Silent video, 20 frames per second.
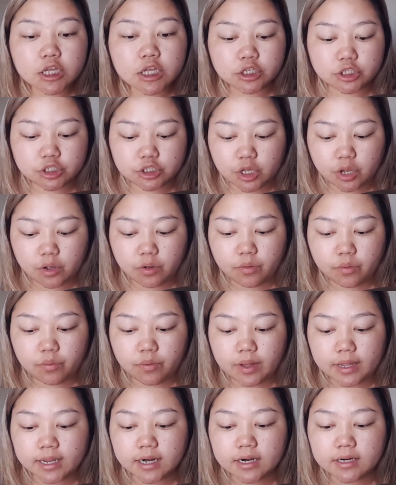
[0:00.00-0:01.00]
So
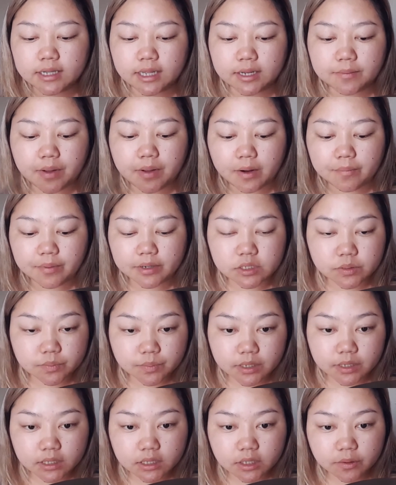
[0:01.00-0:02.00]
I kind of like my eyebrows to
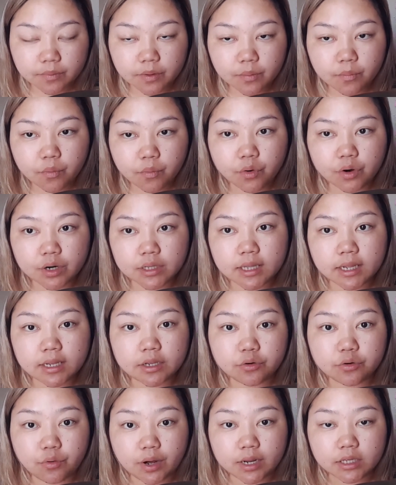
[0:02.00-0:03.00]
be a little bit more
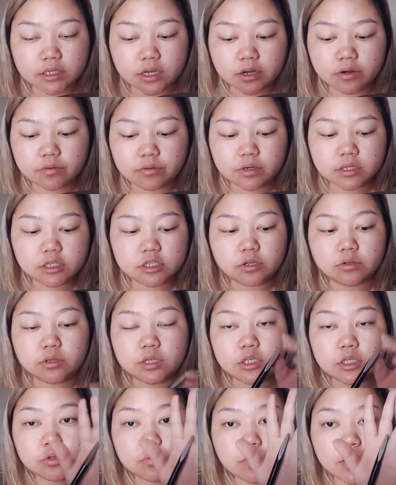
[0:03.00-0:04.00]
like gray tone. So
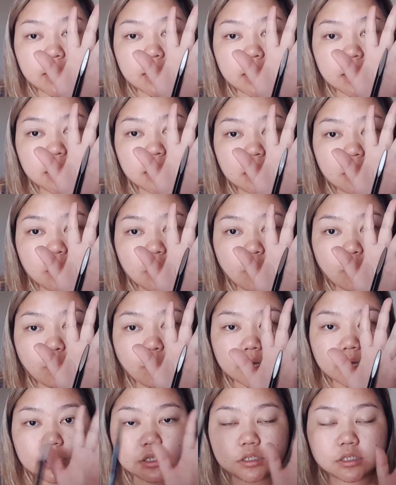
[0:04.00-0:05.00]
this one
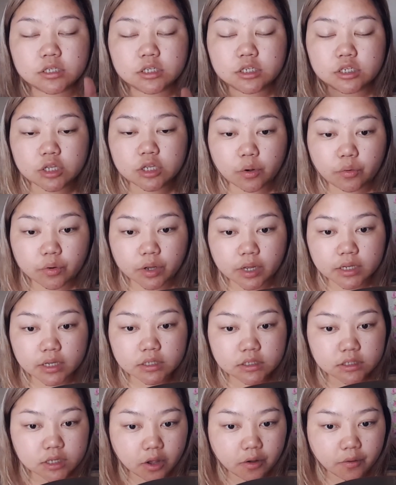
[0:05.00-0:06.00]
works so good.
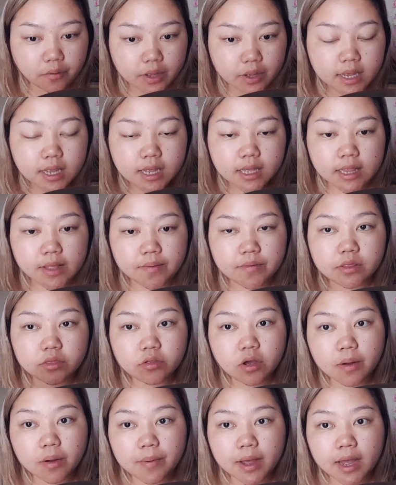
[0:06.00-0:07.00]
So let me
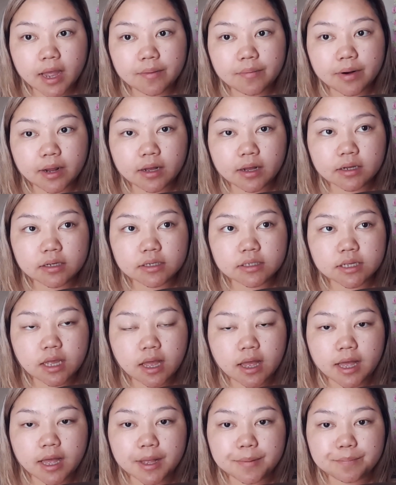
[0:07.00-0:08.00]
throw on my eyebrows
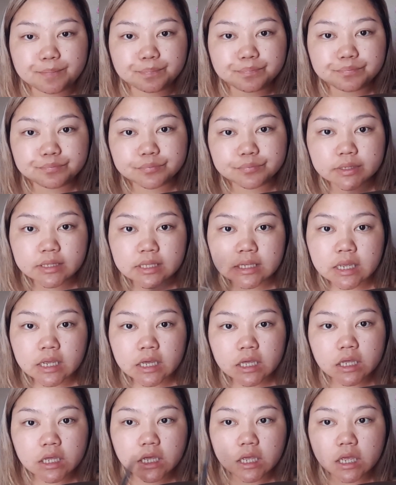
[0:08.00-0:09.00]
um,
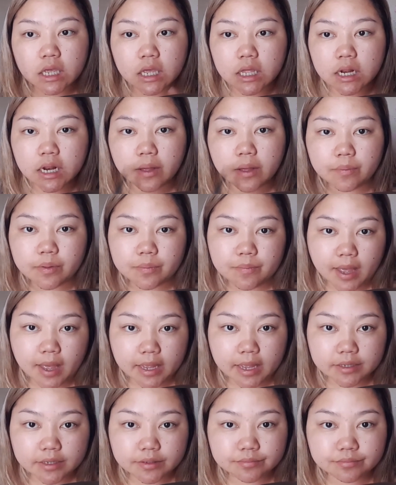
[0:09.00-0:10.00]
and I'll be
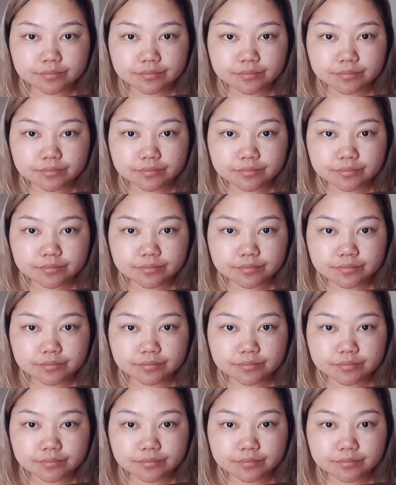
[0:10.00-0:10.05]
back.